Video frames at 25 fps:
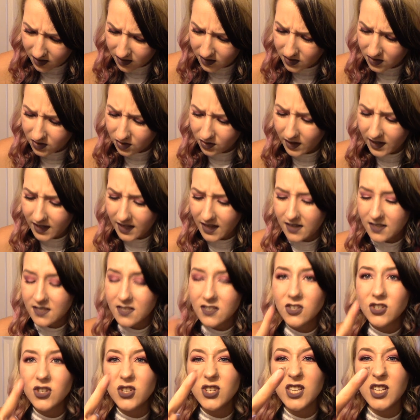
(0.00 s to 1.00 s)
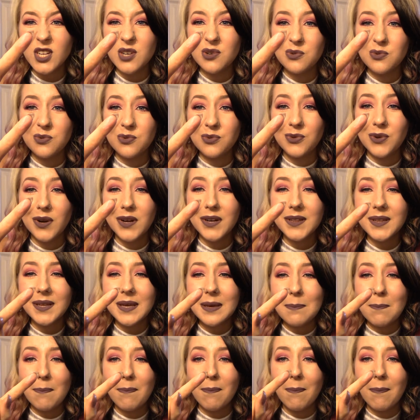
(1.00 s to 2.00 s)
So I guess it's just like a
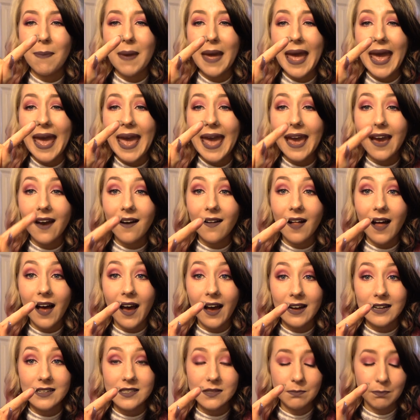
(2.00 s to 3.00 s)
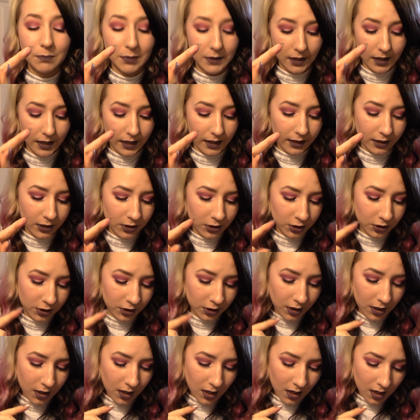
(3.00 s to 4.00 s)
really pale ass blush.
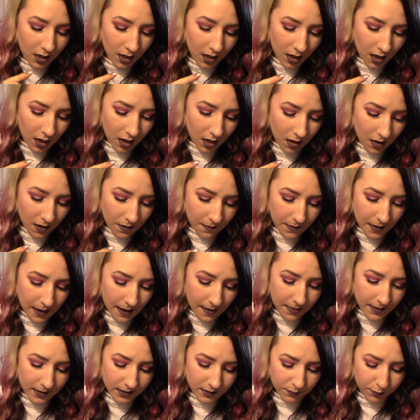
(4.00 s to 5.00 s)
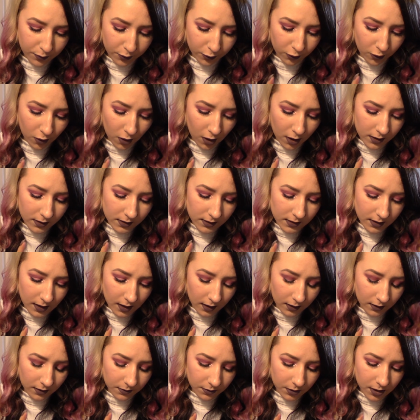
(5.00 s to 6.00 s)
And this bronze
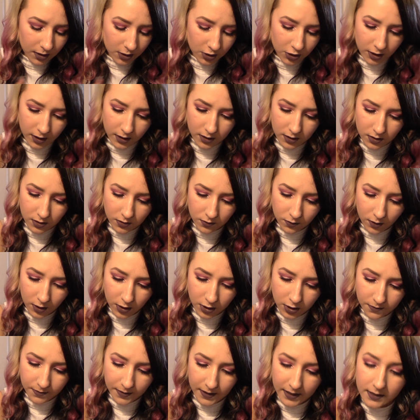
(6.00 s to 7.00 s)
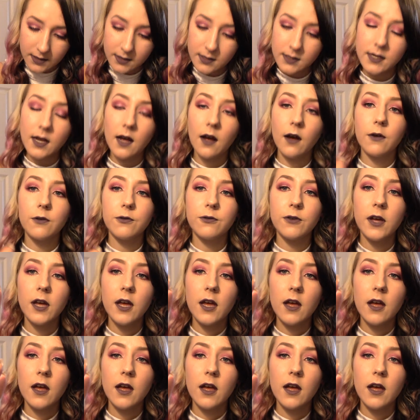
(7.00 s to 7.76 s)
color, I'm gonna try and swatch it by itself.